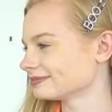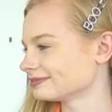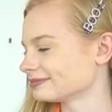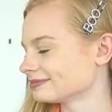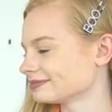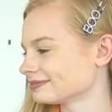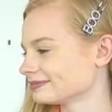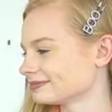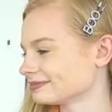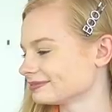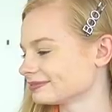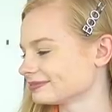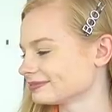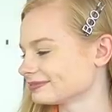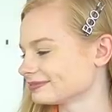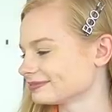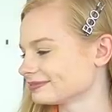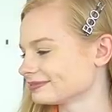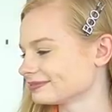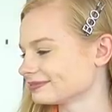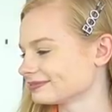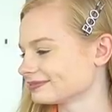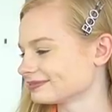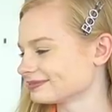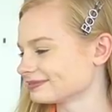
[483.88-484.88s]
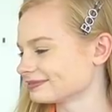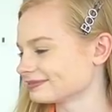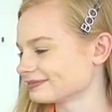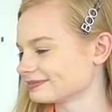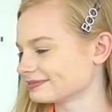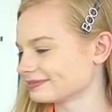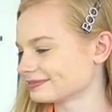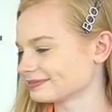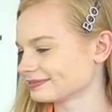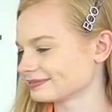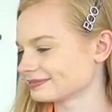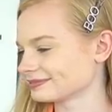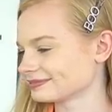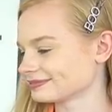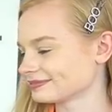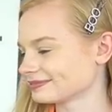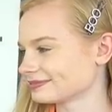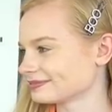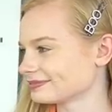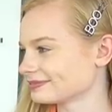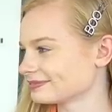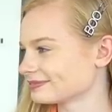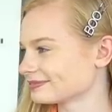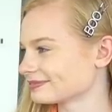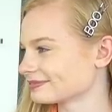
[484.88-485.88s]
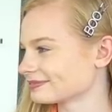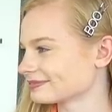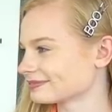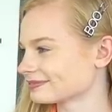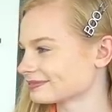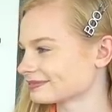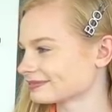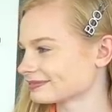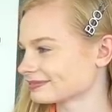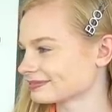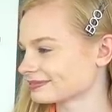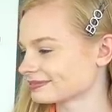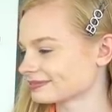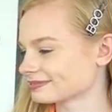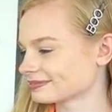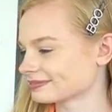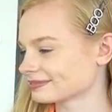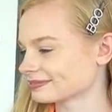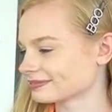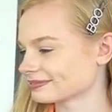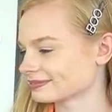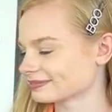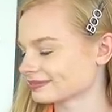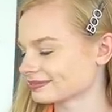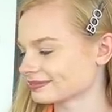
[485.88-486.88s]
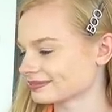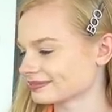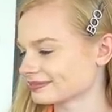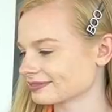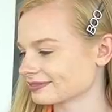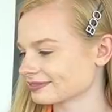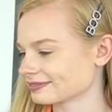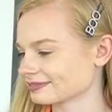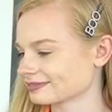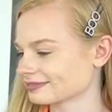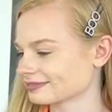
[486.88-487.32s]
No words are spoken by the person on screen.